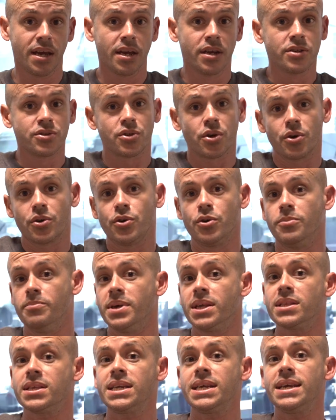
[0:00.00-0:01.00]
So
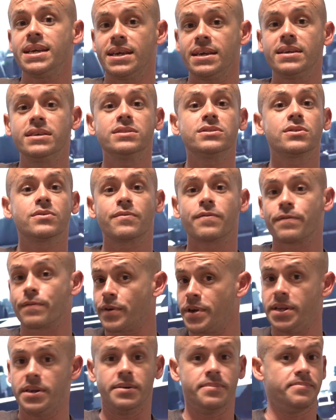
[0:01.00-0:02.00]
humility is
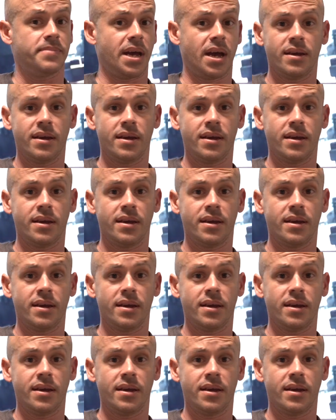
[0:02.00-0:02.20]
freedom.